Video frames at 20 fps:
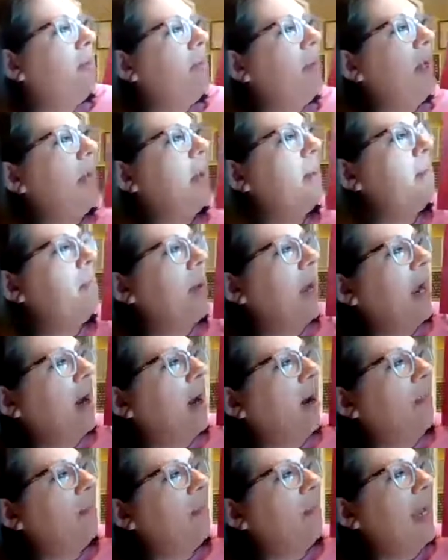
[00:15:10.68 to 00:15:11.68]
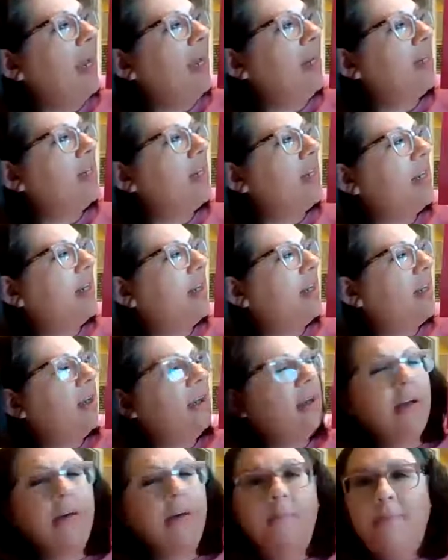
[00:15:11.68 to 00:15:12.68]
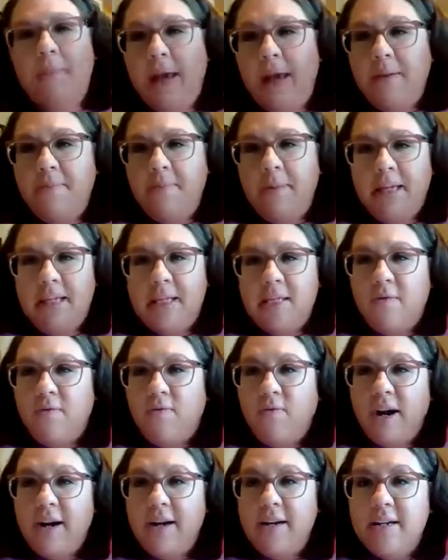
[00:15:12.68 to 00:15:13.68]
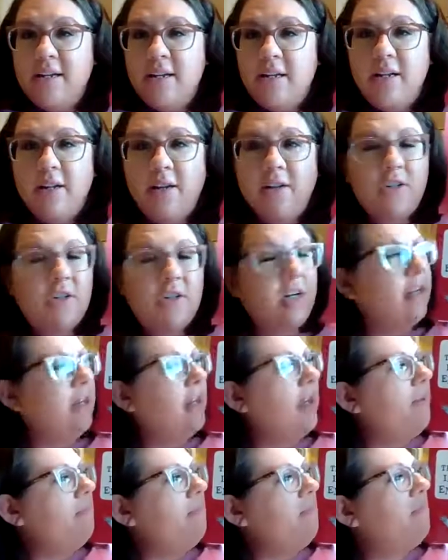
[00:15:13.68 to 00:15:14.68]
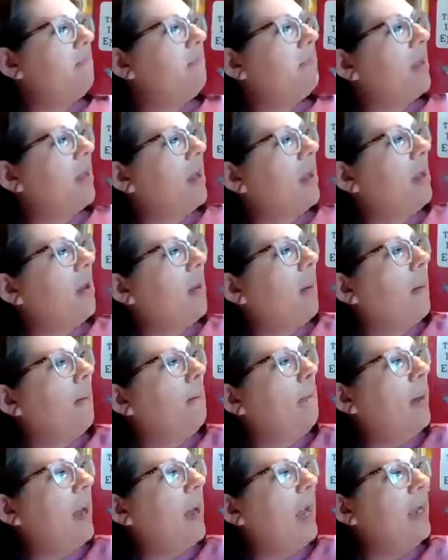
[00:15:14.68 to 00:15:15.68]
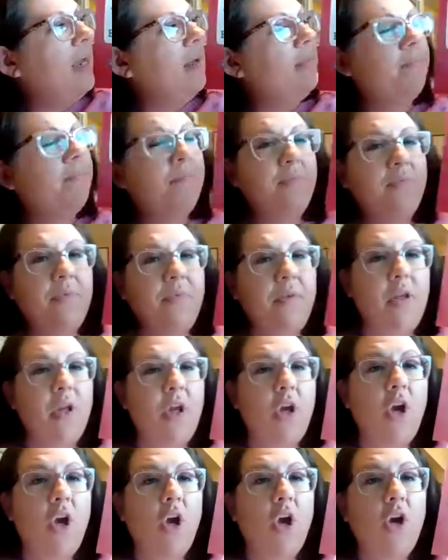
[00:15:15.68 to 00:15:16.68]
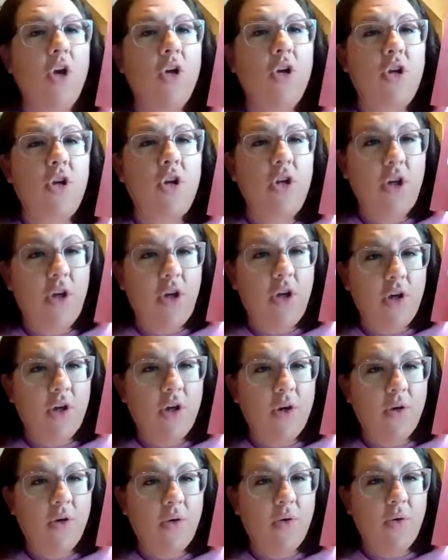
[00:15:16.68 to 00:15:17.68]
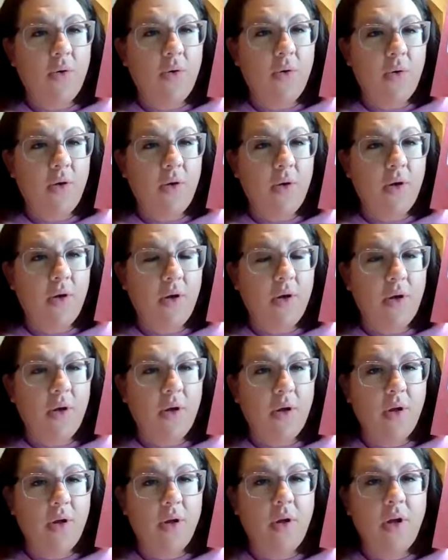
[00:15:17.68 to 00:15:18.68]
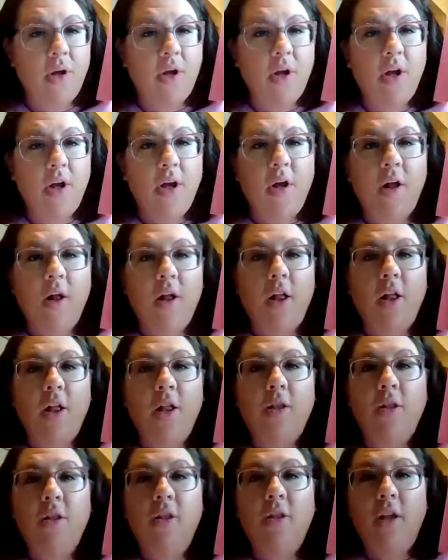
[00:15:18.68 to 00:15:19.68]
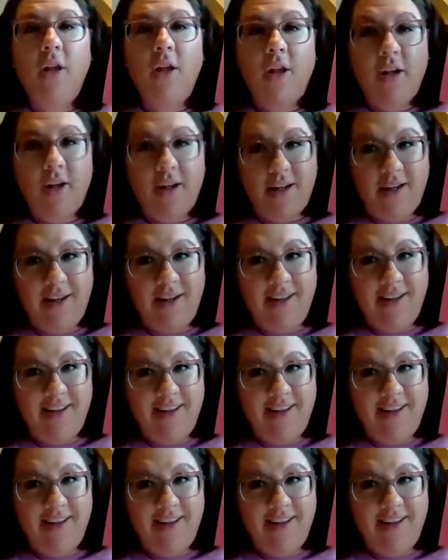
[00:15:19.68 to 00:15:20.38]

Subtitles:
be a bear mate. Mate means friend in Australia. But you look